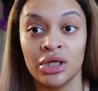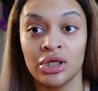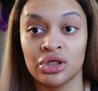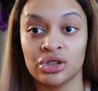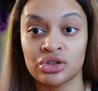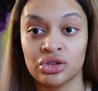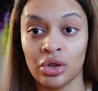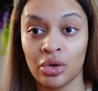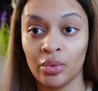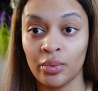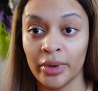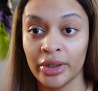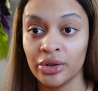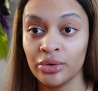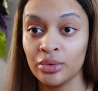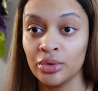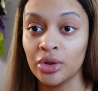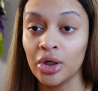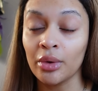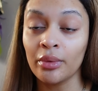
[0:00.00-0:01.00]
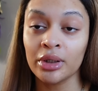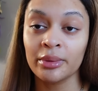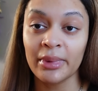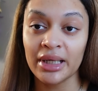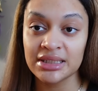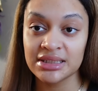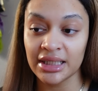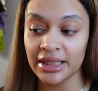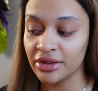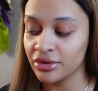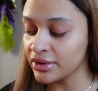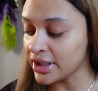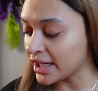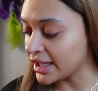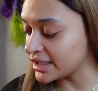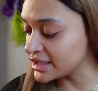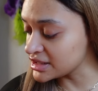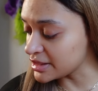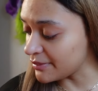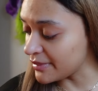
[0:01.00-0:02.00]
So when you go on my site, you
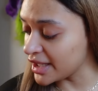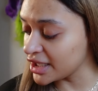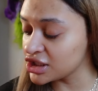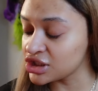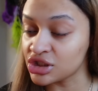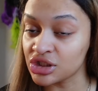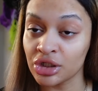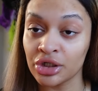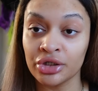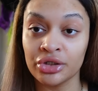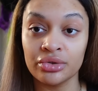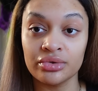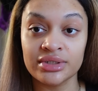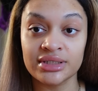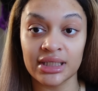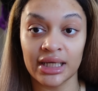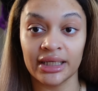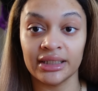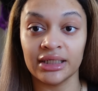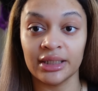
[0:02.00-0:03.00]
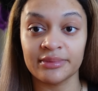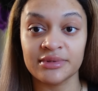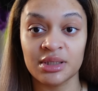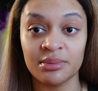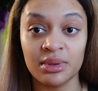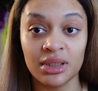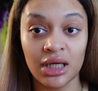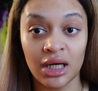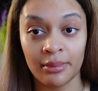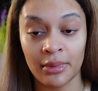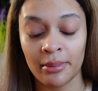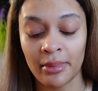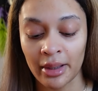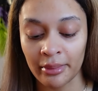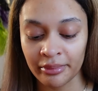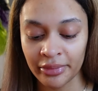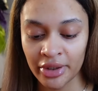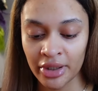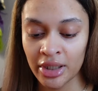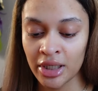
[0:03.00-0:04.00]
guys, make sure you sign up to become a
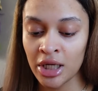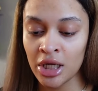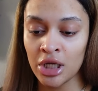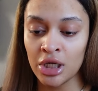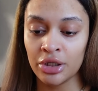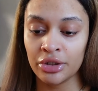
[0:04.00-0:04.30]
member.